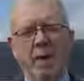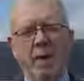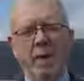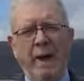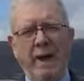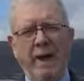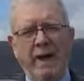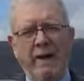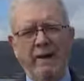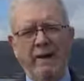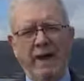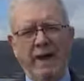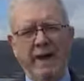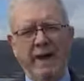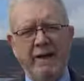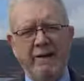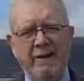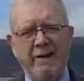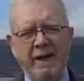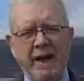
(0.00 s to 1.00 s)
Well,
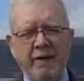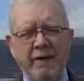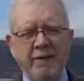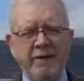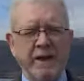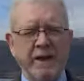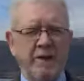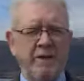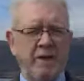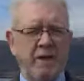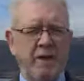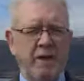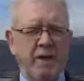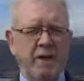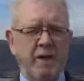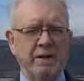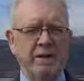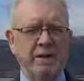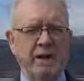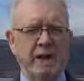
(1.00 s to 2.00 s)
the Secretary of State for
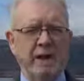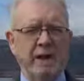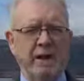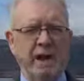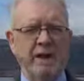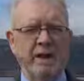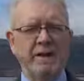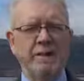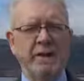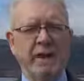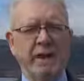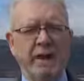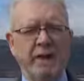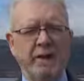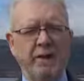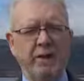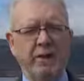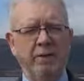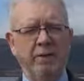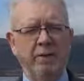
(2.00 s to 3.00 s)
Scotland said last week he
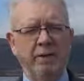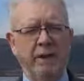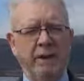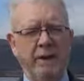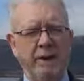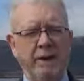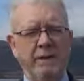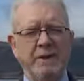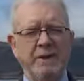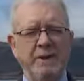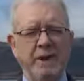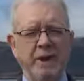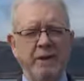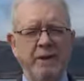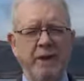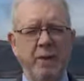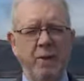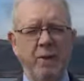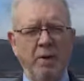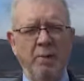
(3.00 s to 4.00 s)
thought he was
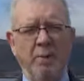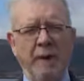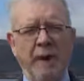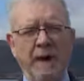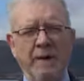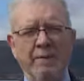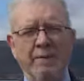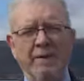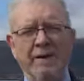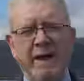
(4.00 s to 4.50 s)
certain there would be.